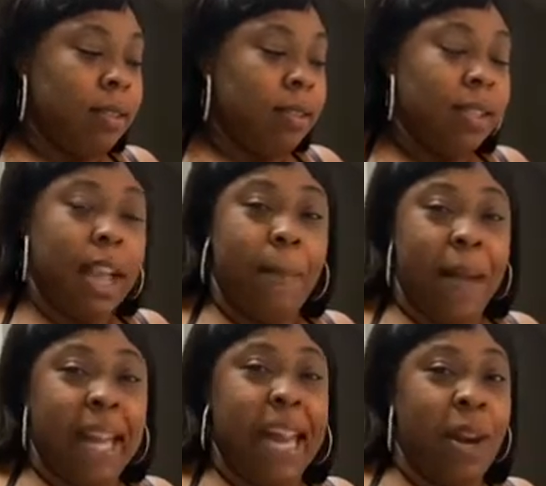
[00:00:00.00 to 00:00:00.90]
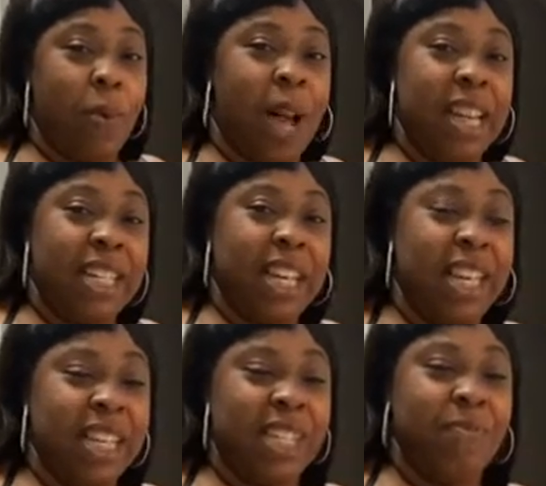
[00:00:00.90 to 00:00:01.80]
Now, I might got to watch and
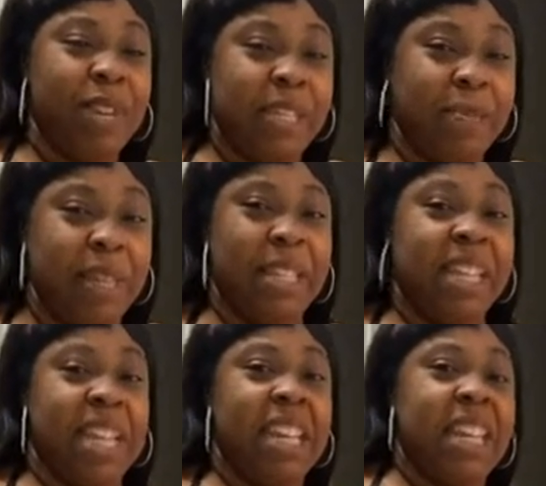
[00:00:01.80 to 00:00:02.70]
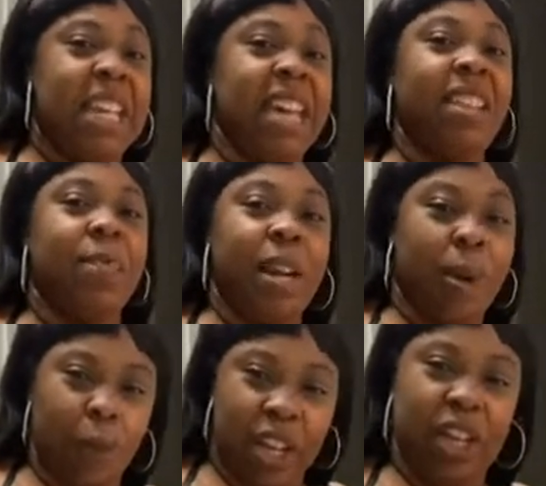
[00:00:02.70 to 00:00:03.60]
get some recipes to get it together, but I
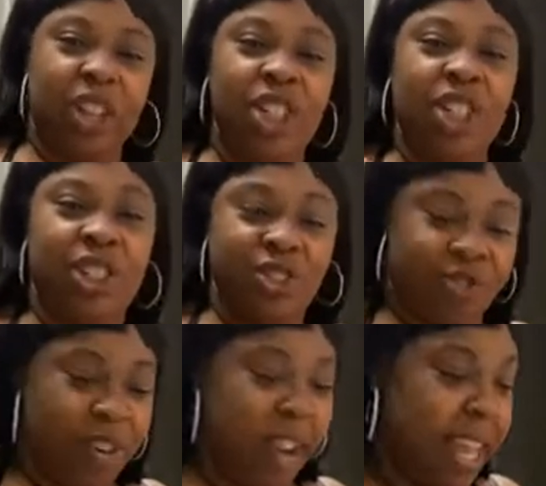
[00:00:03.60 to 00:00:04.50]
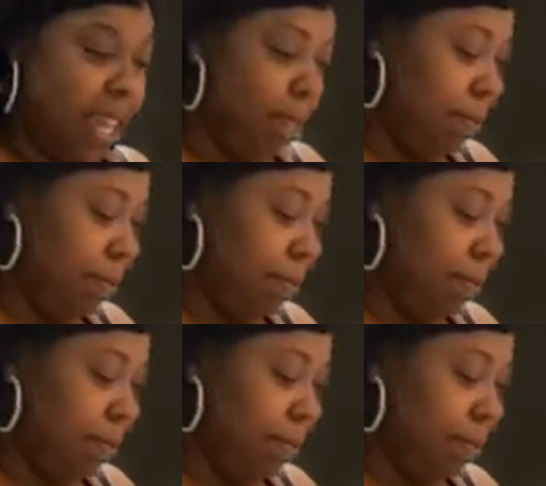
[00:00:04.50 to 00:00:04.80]
will try it.